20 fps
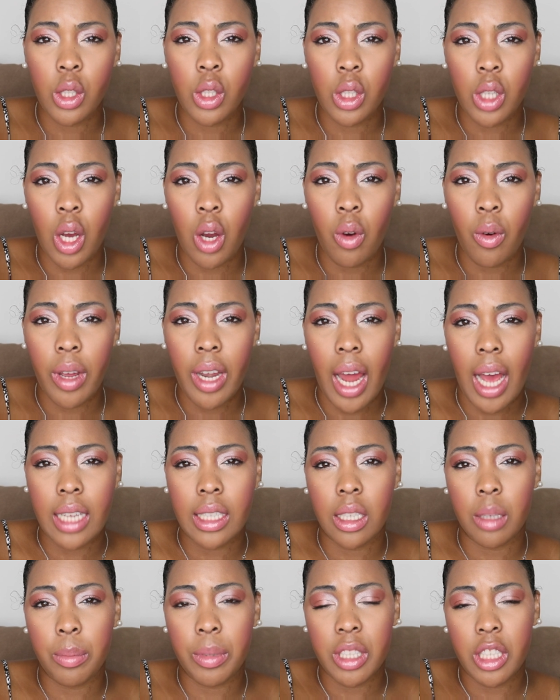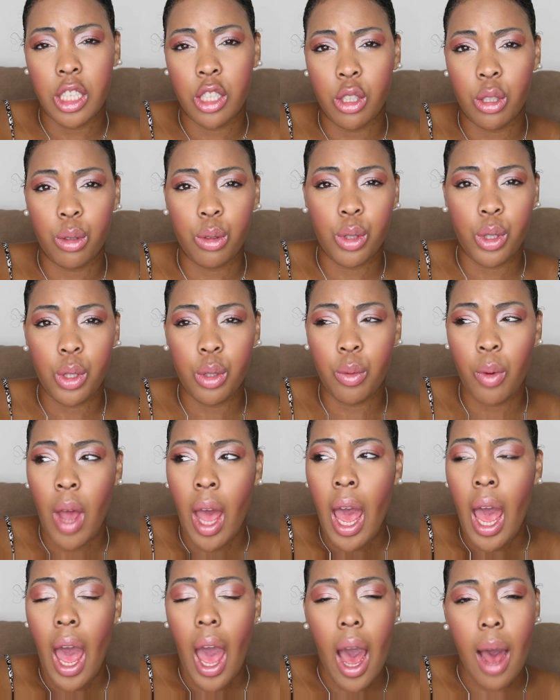So it has the potential to
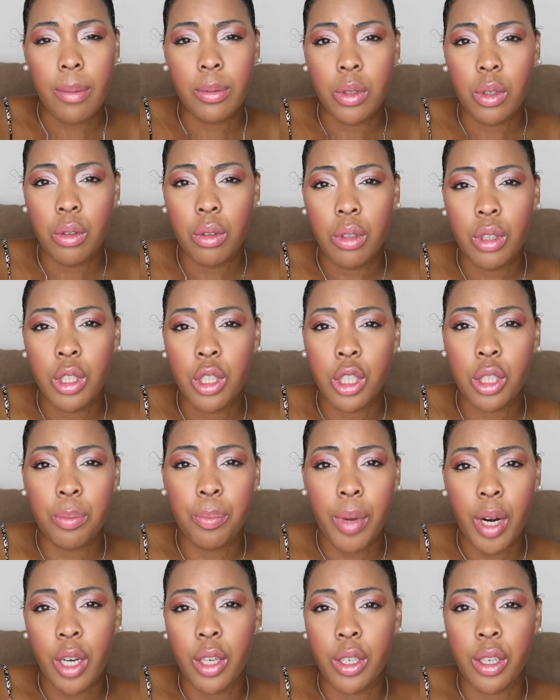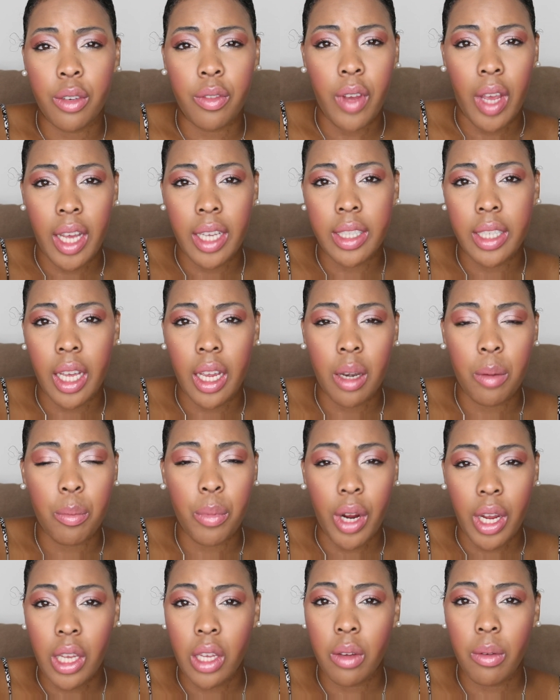absolutely just burn your face and
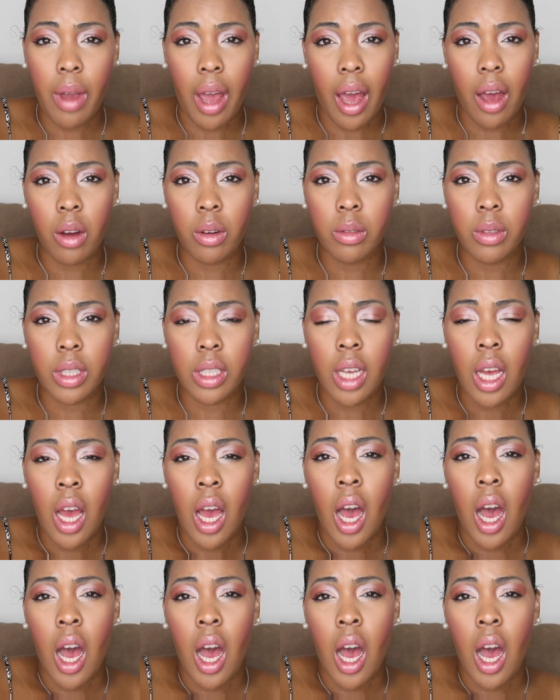break you out.